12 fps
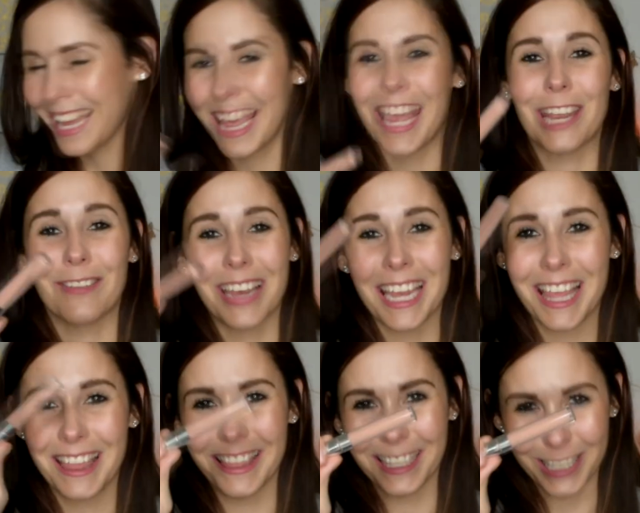anyway,
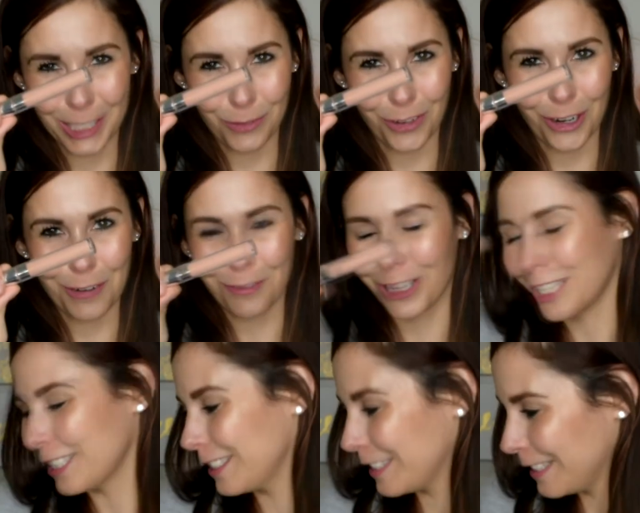this is Fairy
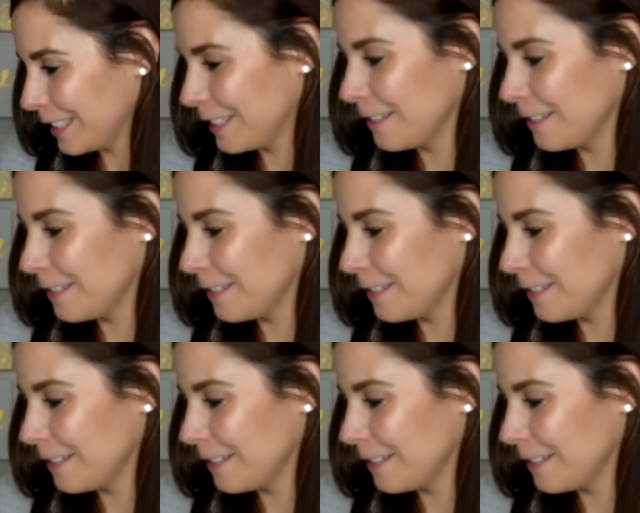Floss.